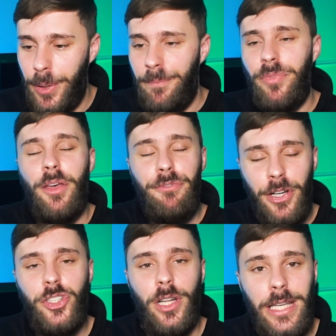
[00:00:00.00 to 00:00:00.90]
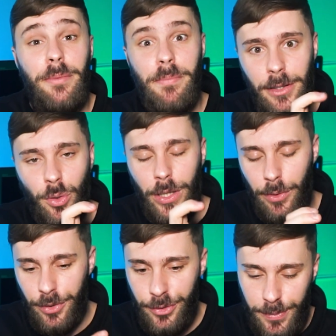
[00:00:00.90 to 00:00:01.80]
but officially mental
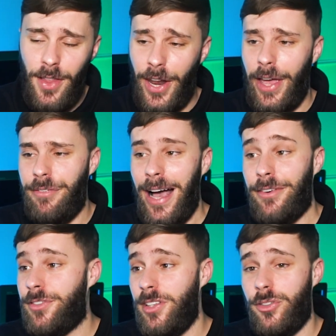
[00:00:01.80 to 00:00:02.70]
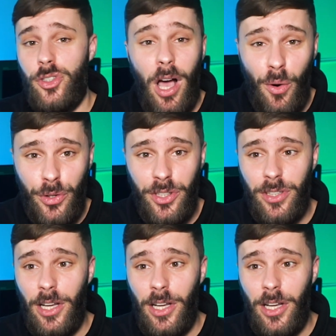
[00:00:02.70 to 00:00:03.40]
illness that I've had since childhood.